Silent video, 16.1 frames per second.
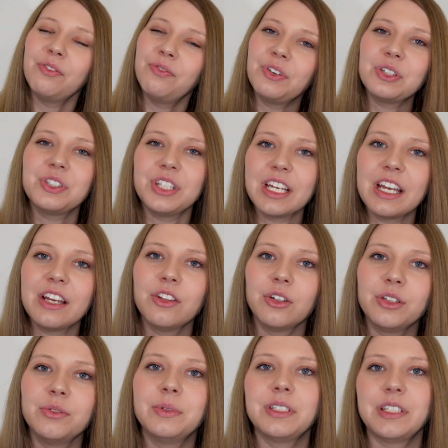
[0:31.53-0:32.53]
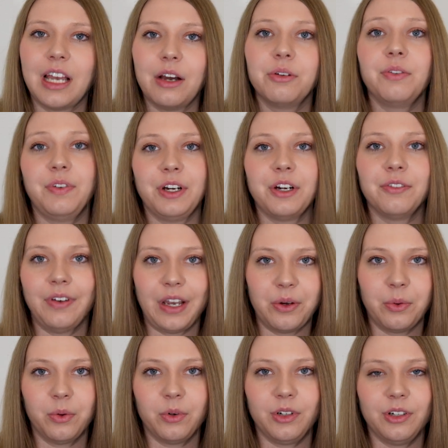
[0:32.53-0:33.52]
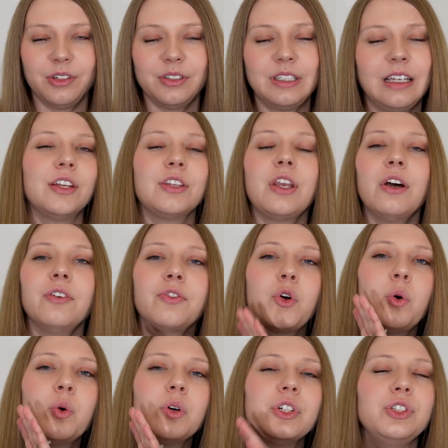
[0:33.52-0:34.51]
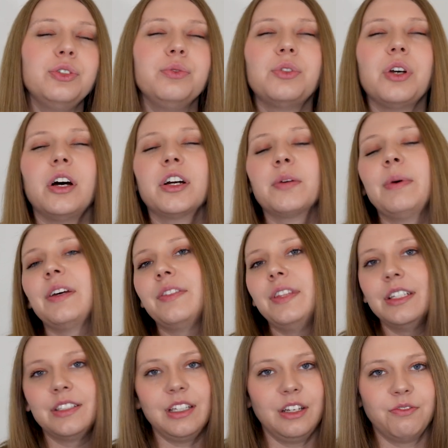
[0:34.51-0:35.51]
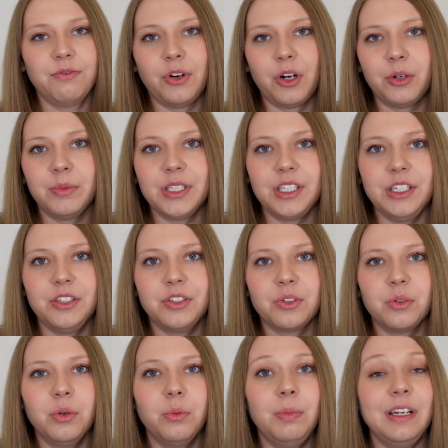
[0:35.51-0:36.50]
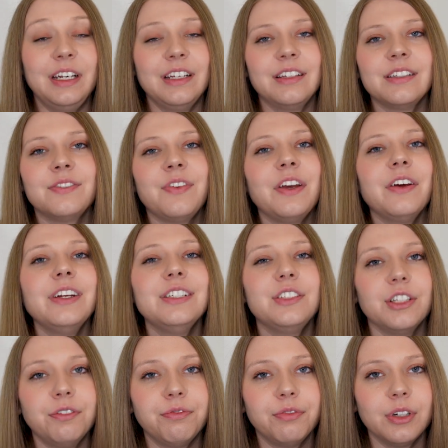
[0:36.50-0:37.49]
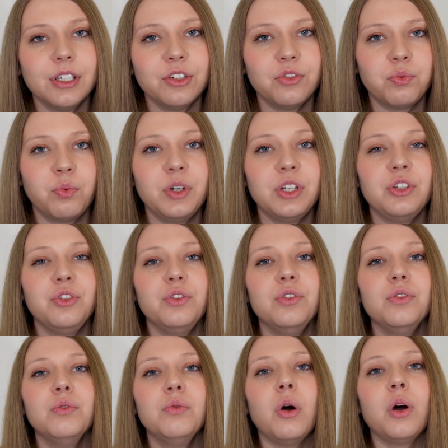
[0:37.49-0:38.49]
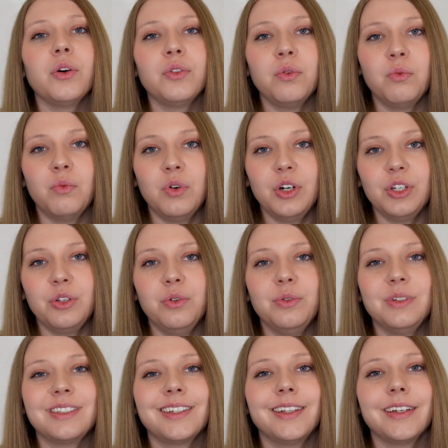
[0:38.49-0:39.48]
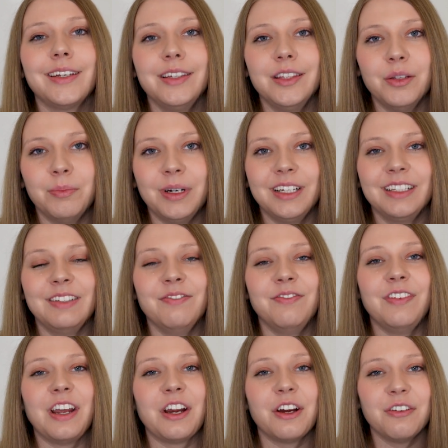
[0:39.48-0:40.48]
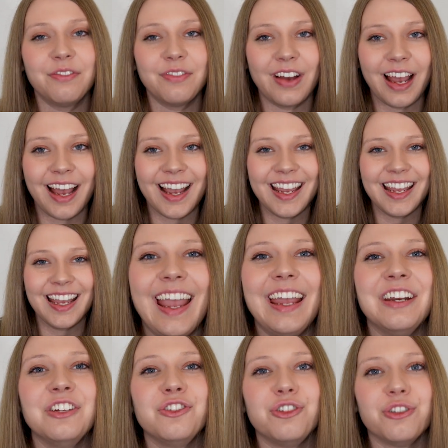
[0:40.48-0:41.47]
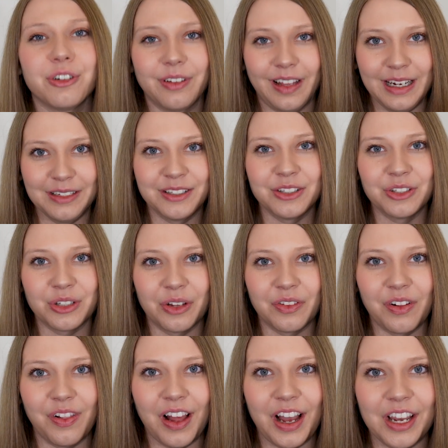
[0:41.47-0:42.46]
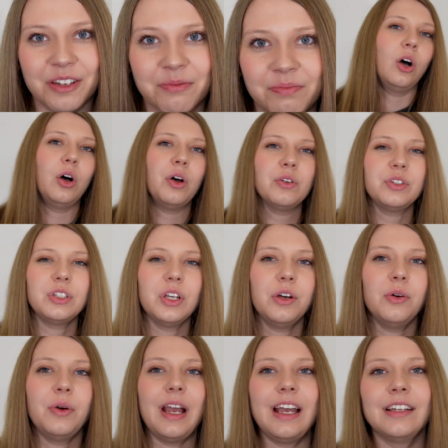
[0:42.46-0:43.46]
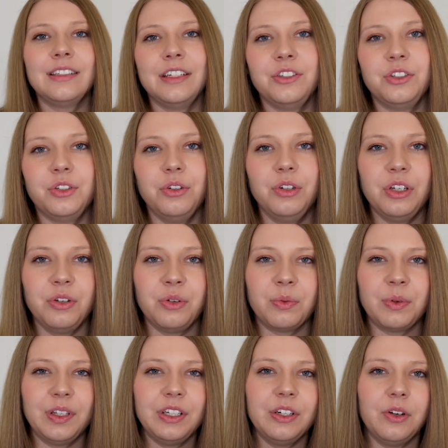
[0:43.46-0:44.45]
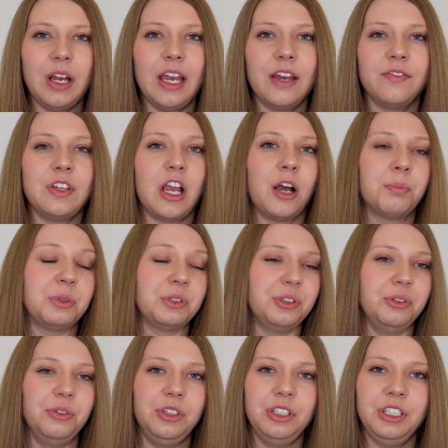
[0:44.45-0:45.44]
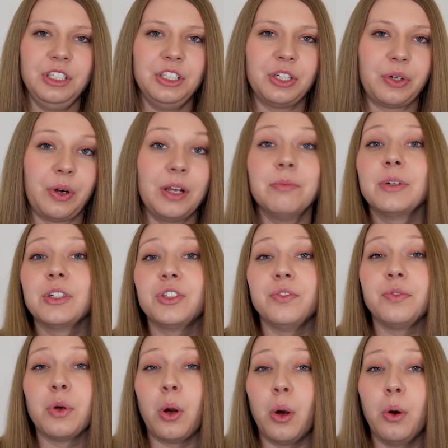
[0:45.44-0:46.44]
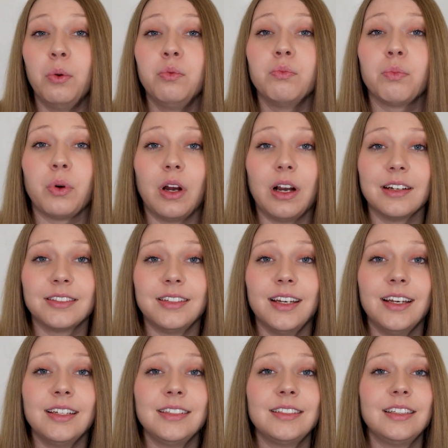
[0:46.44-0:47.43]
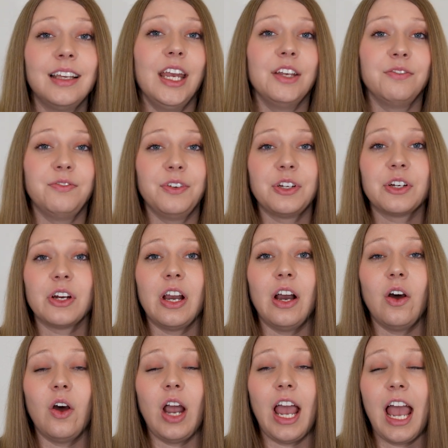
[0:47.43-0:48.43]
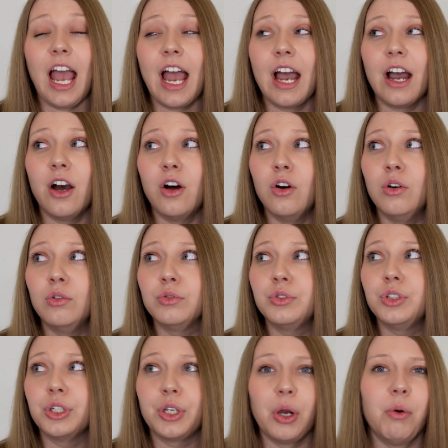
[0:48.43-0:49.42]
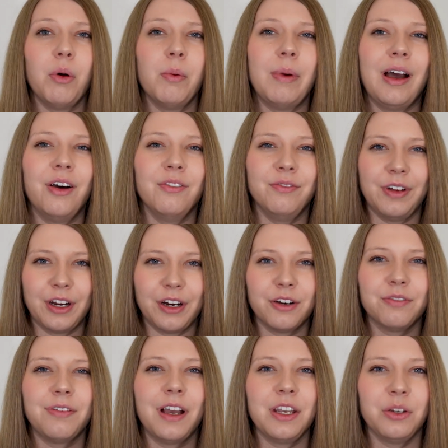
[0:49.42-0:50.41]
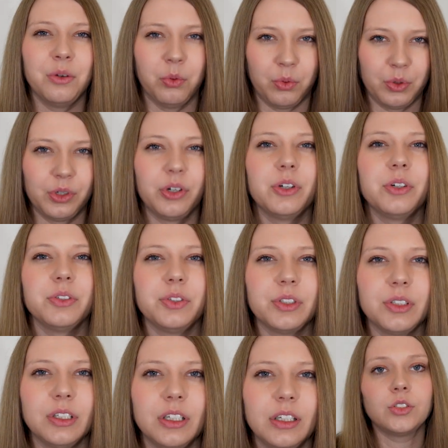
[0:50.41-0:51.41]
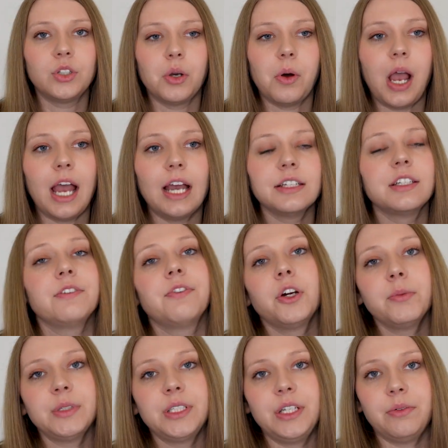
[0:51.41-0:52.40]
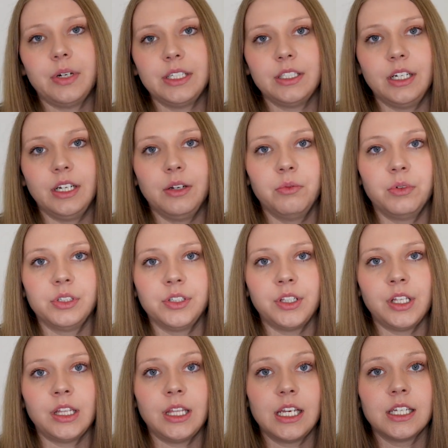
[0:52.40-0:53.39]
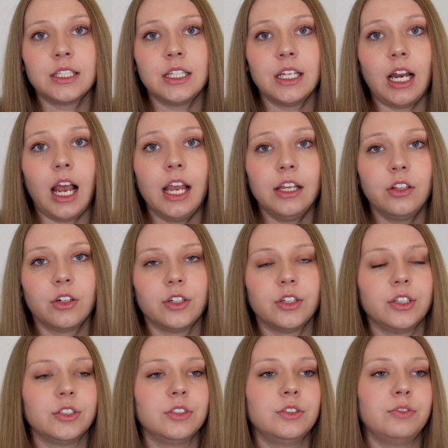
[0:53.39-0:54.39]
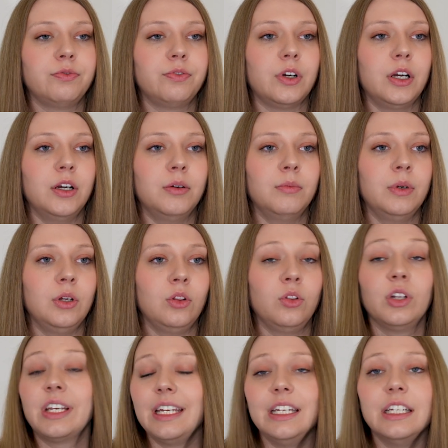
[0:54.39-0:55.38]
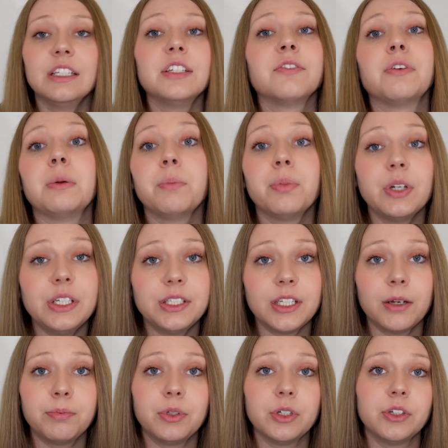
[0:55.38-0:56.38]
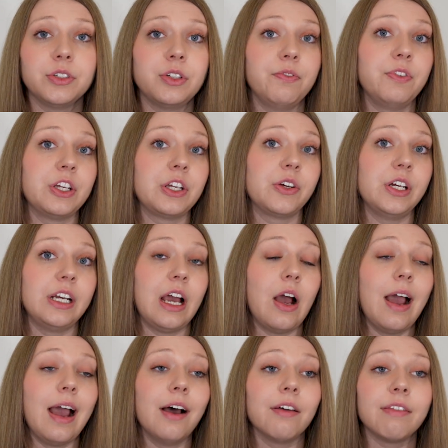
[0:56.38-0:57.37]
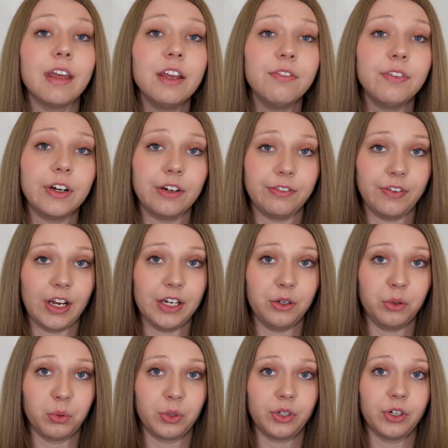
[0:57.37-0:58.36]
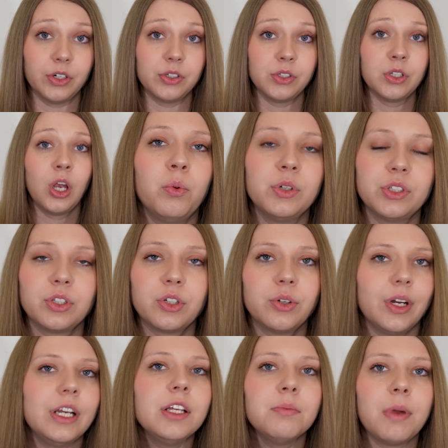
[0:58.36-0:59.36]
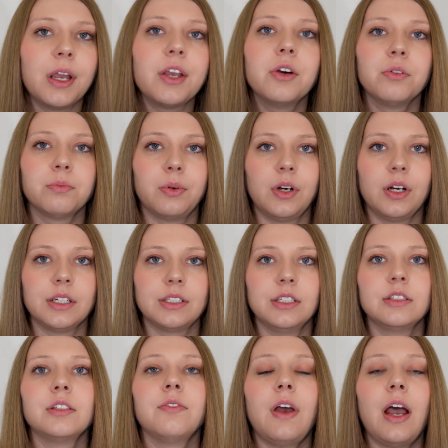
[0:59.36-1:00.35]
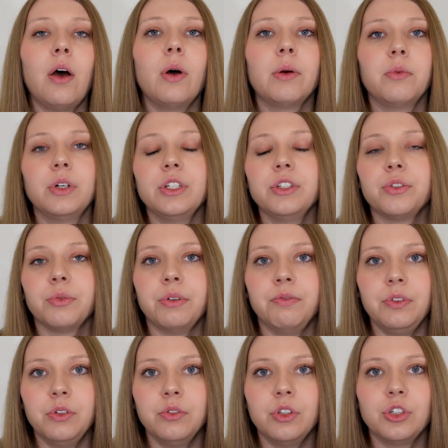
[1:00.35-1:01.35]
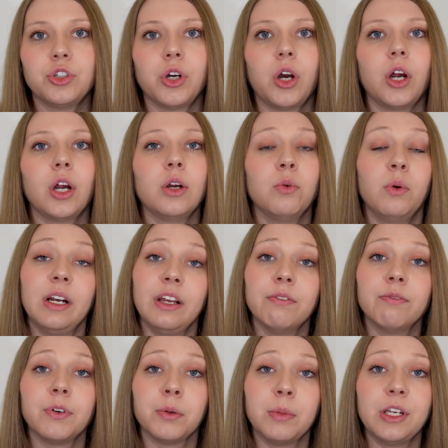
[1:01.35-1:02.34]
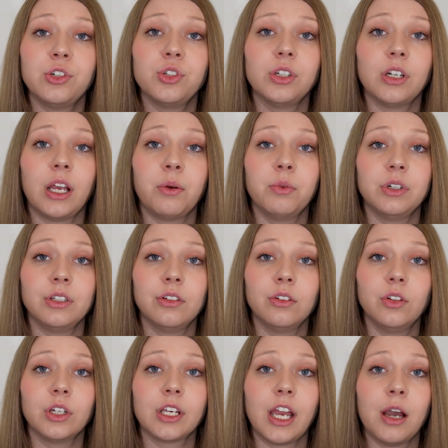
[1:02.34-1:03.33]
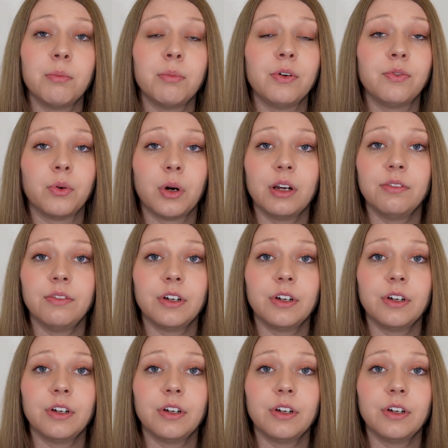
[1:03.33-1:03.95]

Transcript: The first thing I learned was how to verify orders. Now, of course, you talk about this in pharmacy school, but it is very different when you are the one who is clicking the button verify and is your license on the line. Also, as a student, you really don't have the opportunity to create much of your own process and figure out how to go about verifying orders. So as a pharmacy resident, one of the things that I learned from looking at different preceptors and figuring out how they verified orders was creating my own process of how I wanted to review the chart, what information I wanted to look at before I